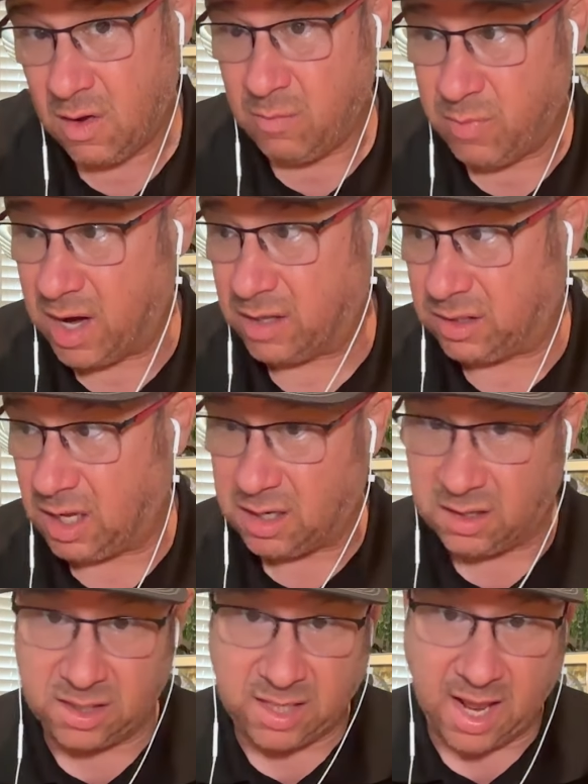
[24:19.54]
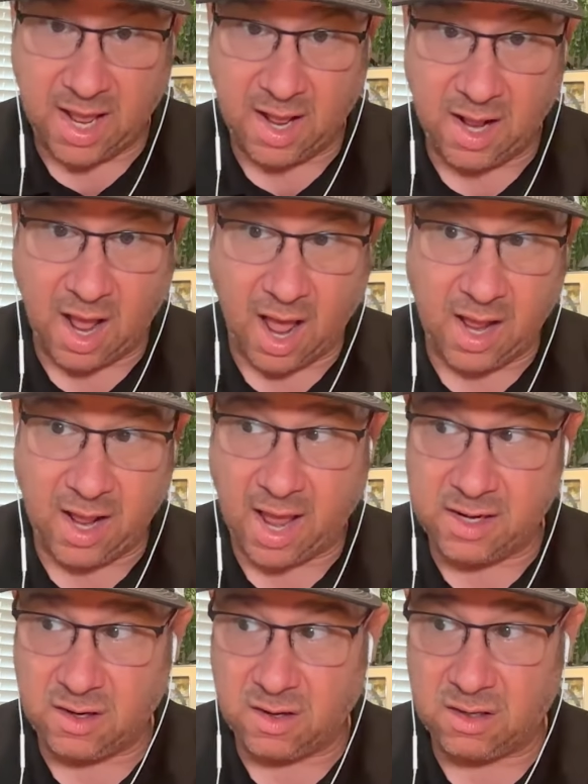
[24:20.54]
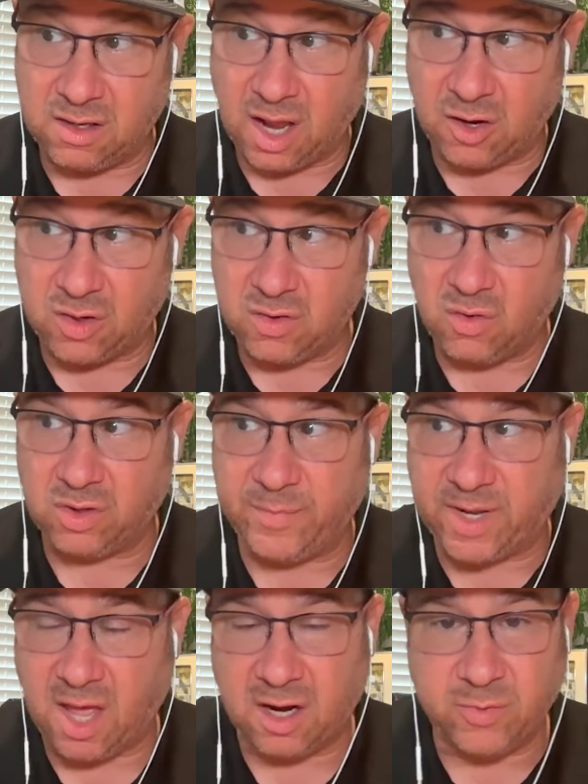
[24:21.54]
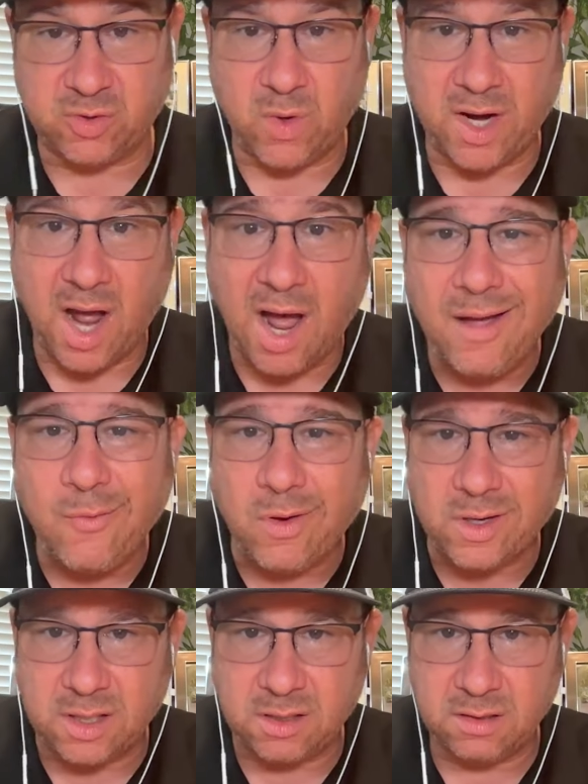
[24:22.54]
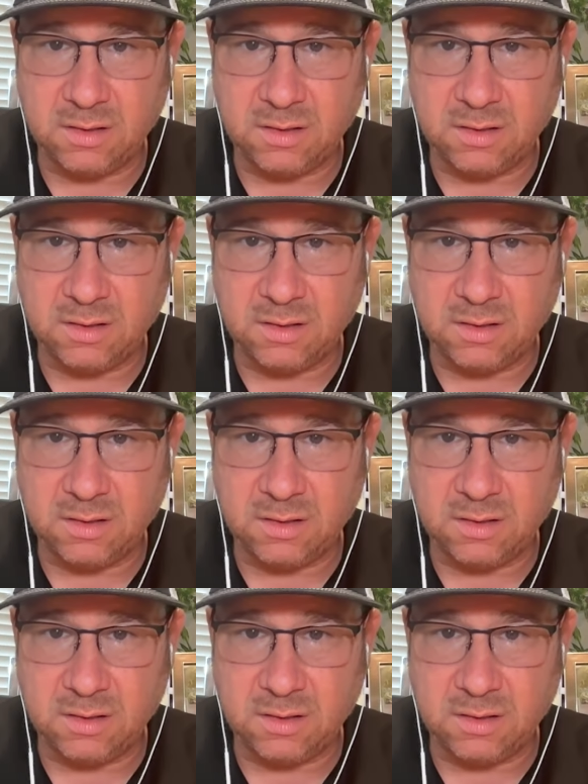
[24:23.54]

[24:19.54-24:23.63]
But at the end of the day, I couldn't hold them accountable to what I wanted.